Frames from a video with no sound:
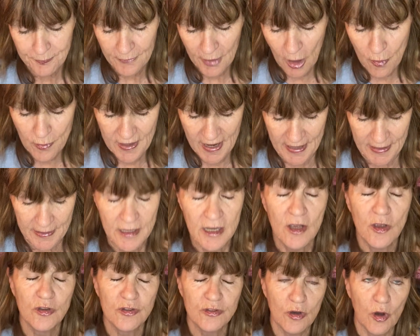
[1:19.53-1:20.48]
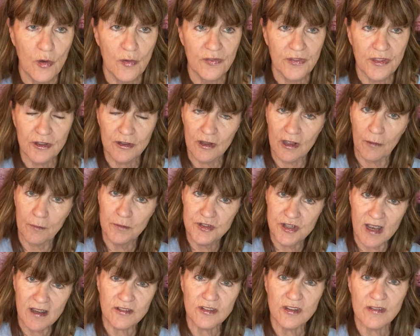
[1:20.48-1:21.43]
Okay, so the
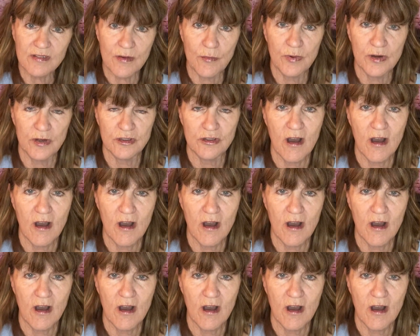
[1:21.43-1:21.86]
objections I want